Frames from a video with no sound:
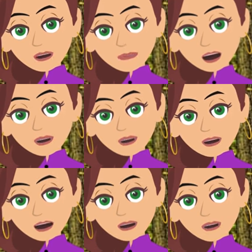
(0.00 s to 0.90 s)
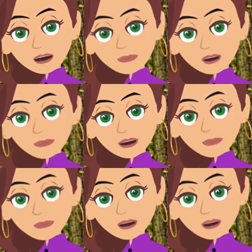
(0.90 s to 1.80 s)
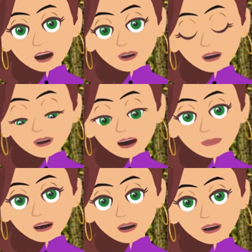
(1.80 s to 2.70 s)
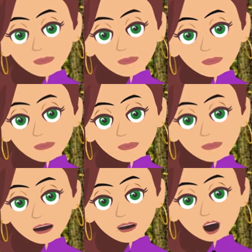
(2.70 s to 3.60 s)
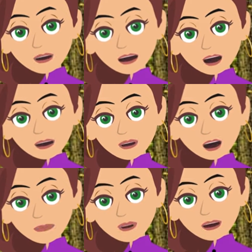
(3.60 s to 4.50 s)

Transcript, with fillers: the energies are moving so fast there has never been a time when it would be more prudent